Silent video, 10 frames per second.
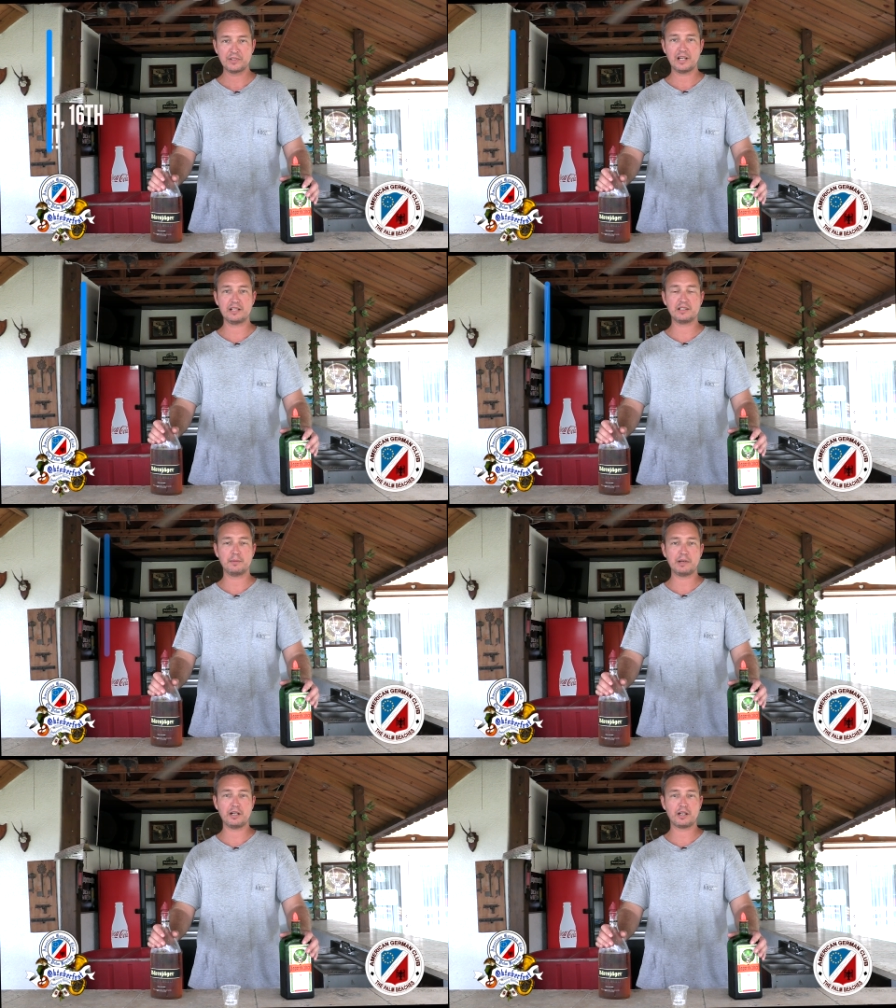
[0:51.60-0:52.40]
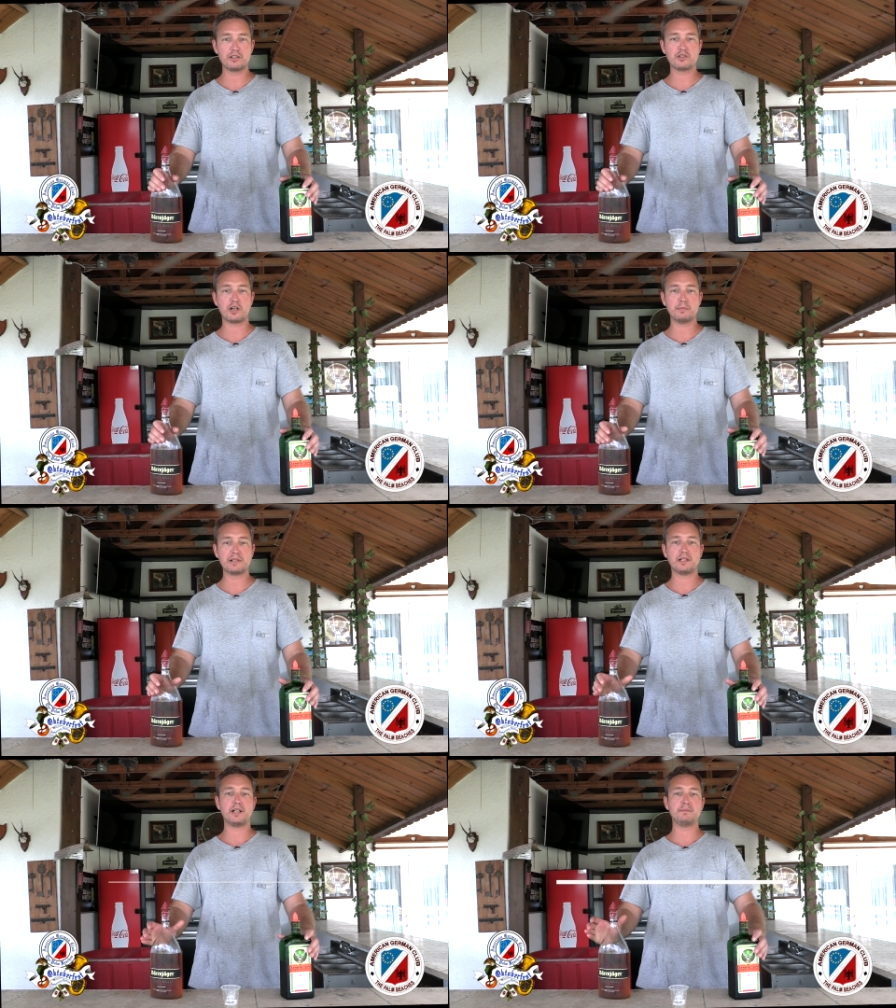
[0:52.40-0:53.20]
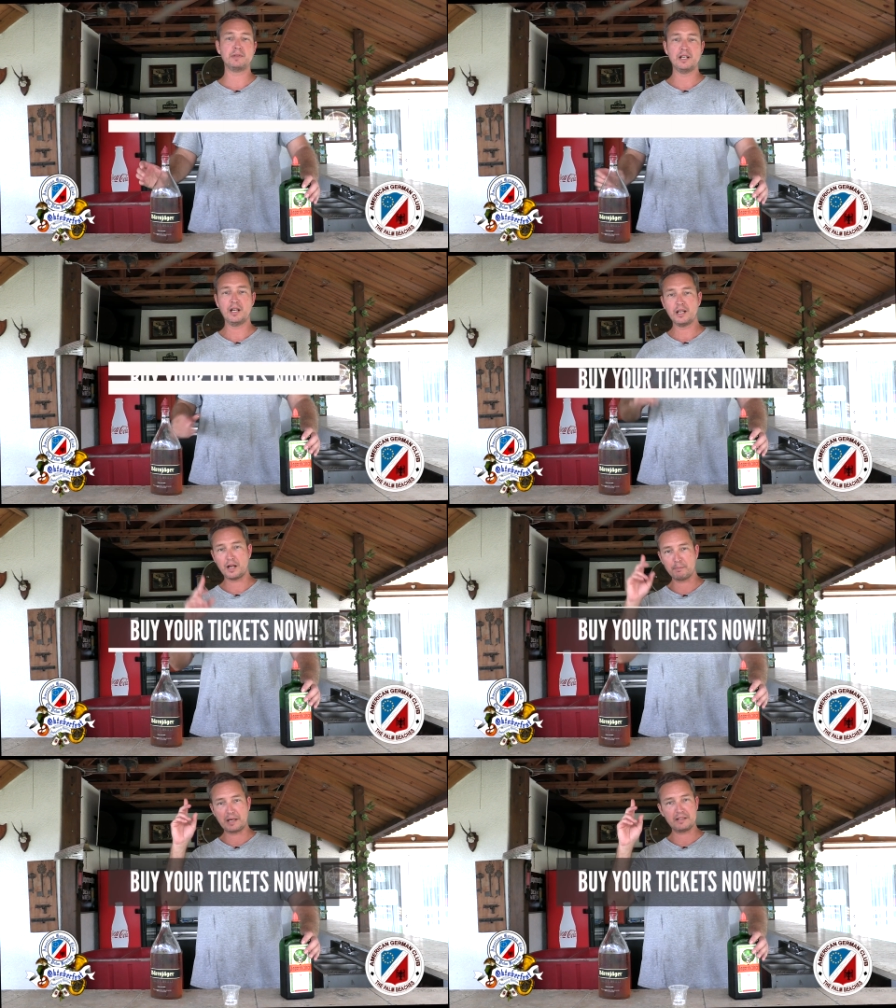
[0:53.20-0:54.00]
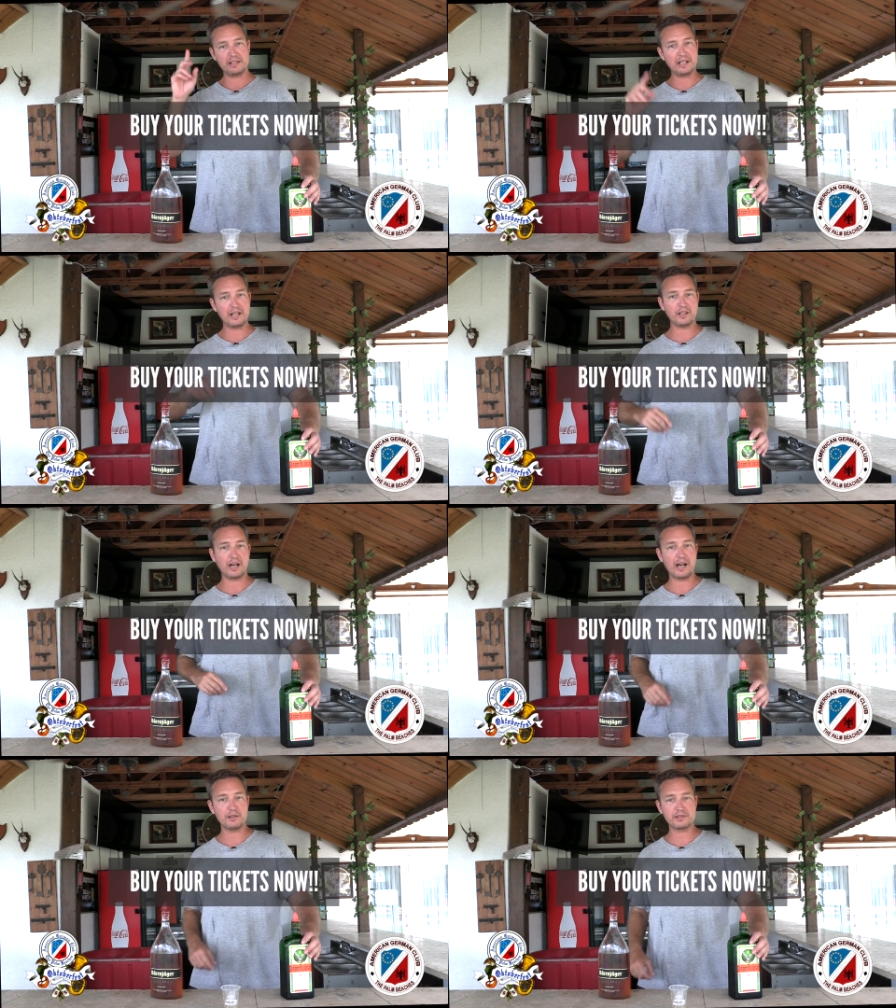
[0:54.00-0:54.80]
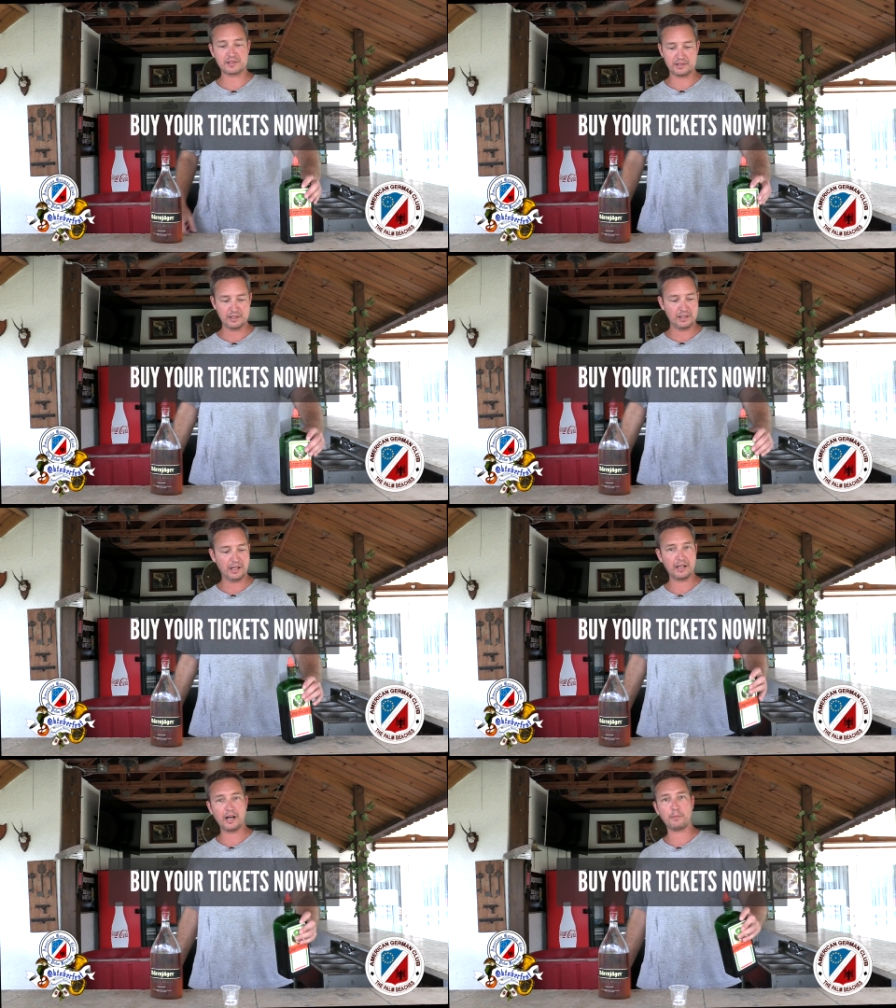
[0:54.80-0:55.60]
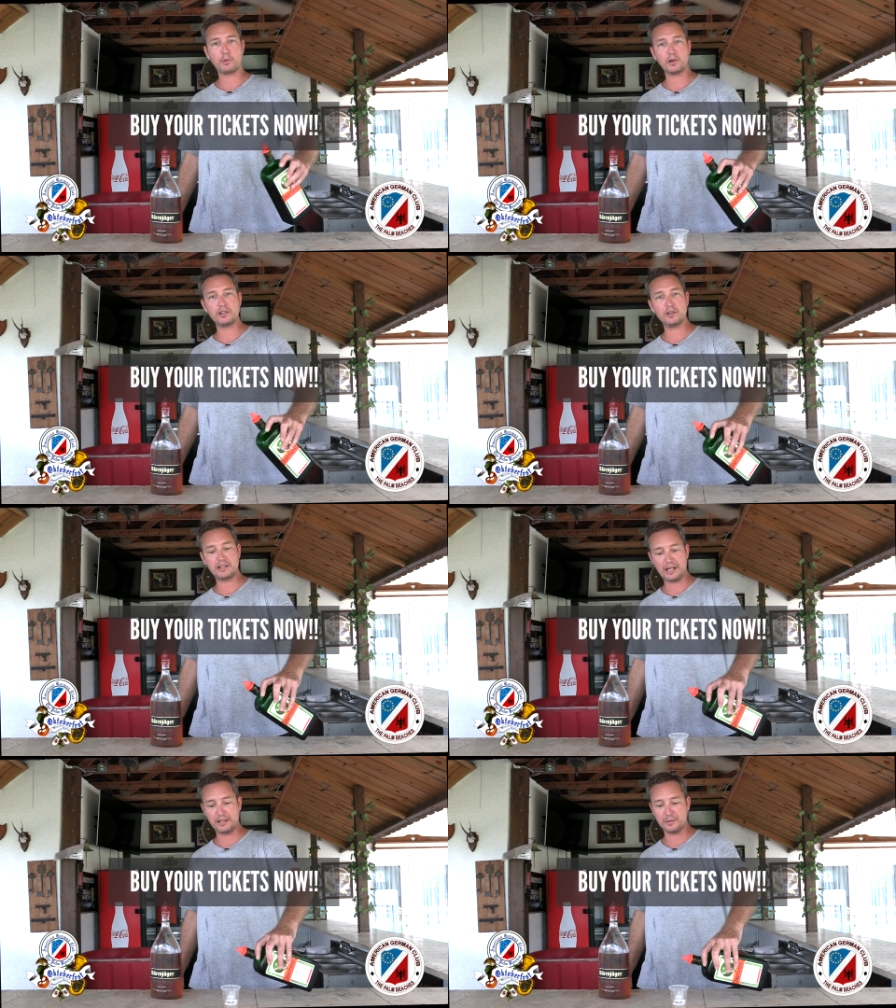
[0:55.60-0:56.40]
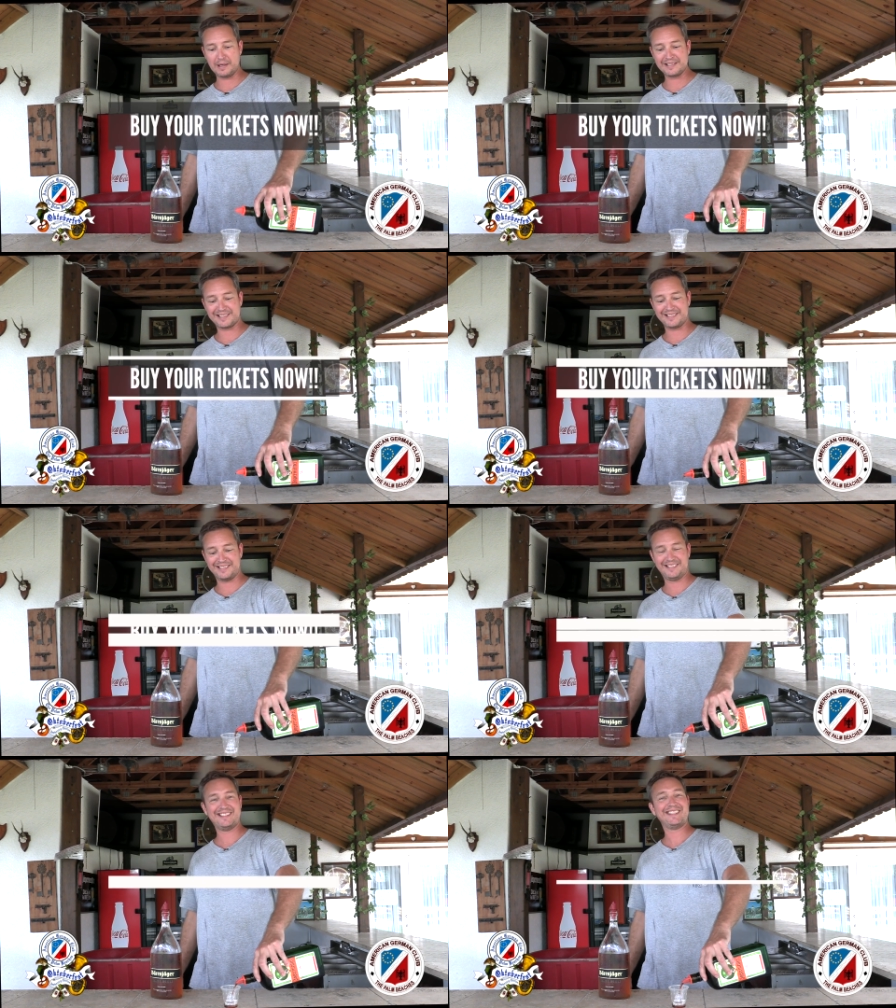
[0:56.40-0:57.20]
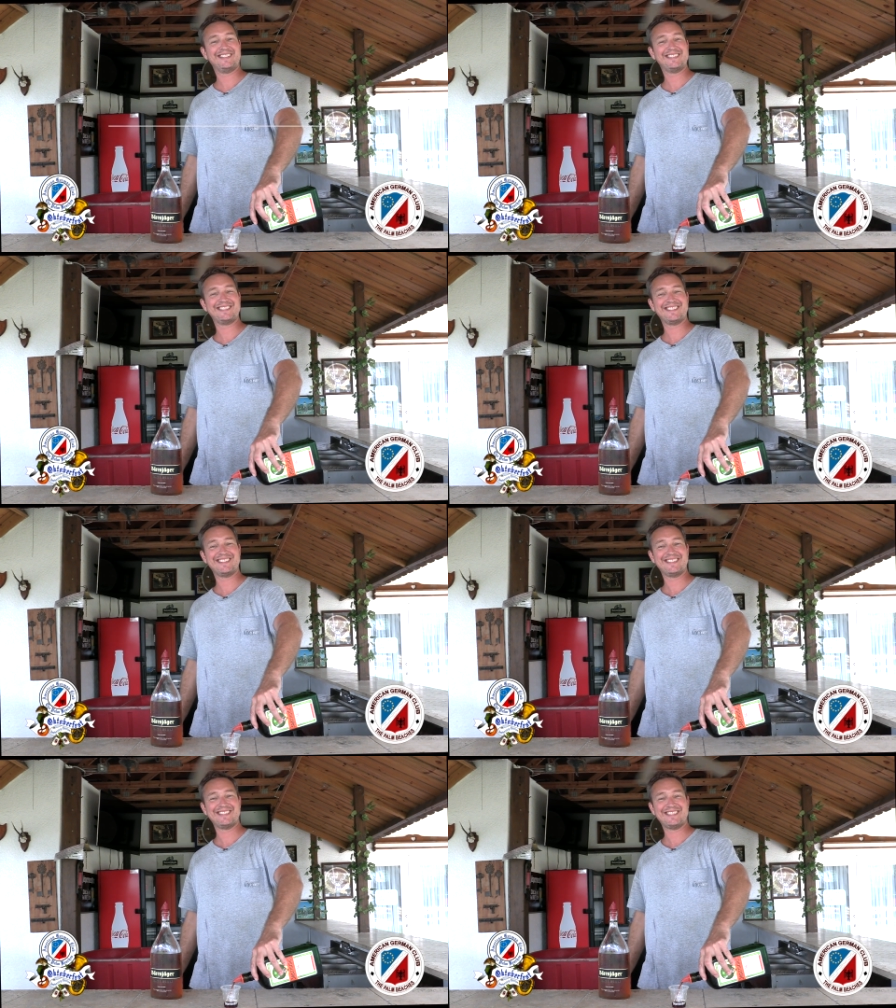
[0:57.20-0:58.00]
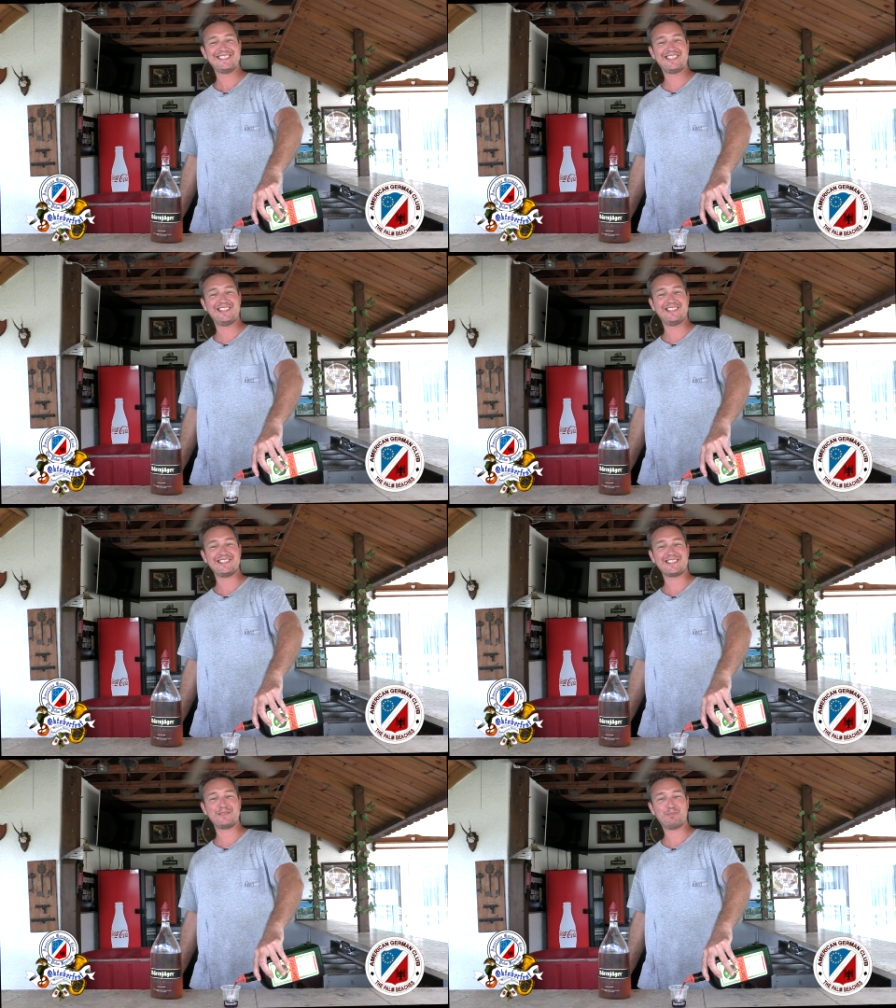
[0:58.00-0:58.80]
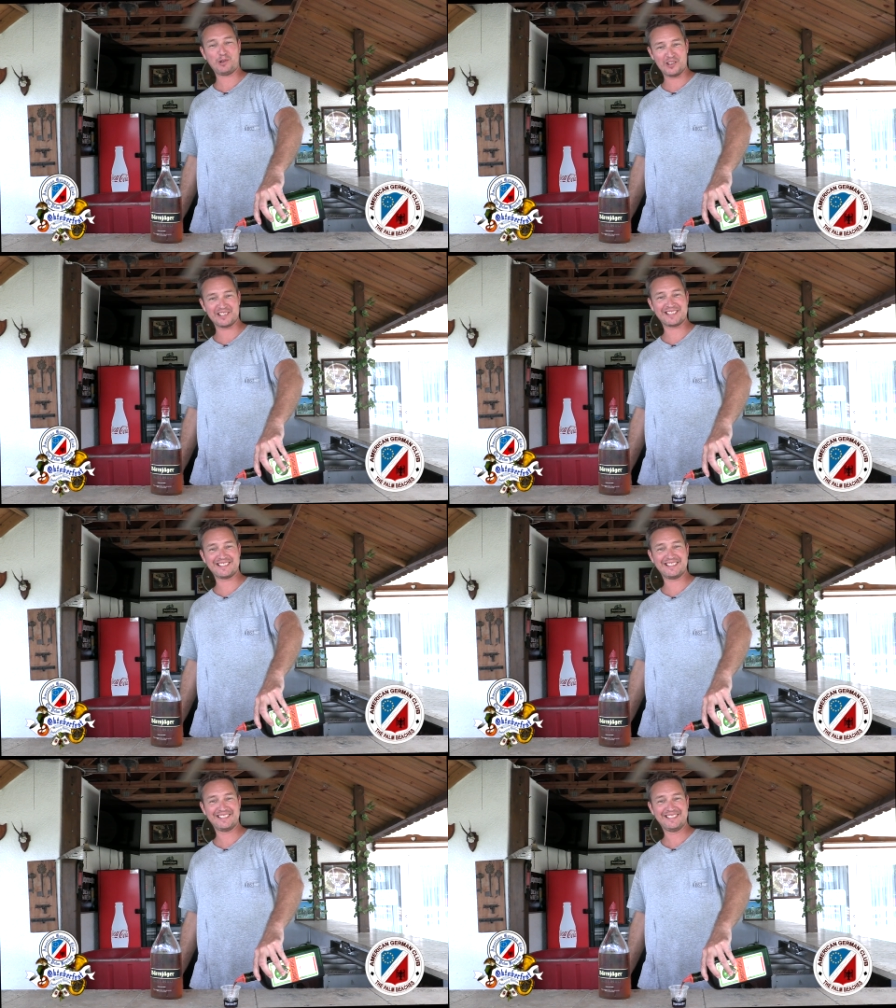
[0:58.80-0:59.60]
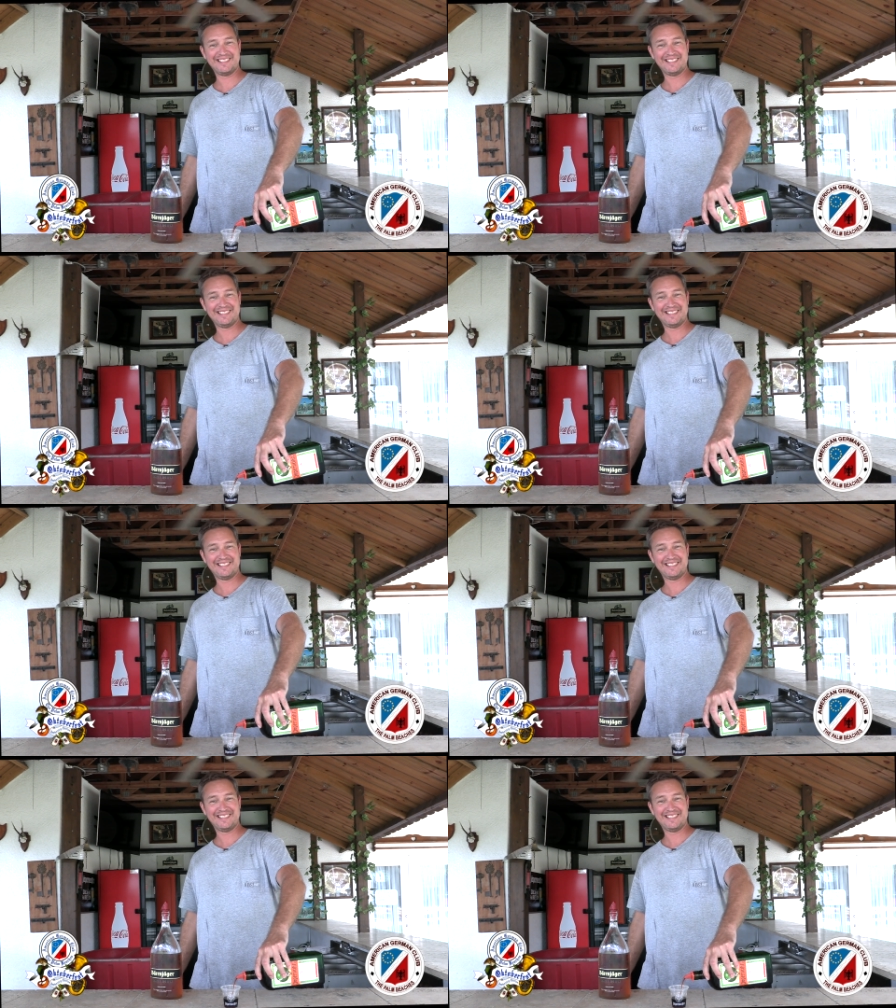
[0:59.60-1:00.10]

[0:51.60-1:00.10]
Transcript: at the American German Club. Come by the Jaeger House and I'll pour you a Jaegermeister. Cheers! Prost!